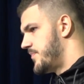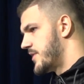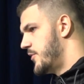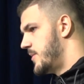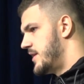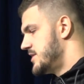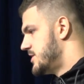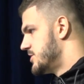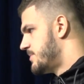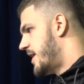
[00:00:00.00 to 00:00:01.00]
it would have been easy
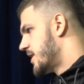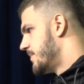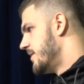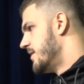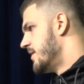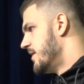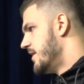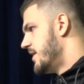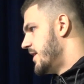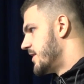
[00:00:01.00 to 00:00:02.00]
to just pack up and
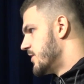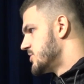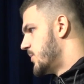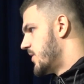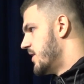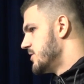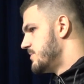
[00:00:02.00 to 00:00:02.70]
and go somewhere else.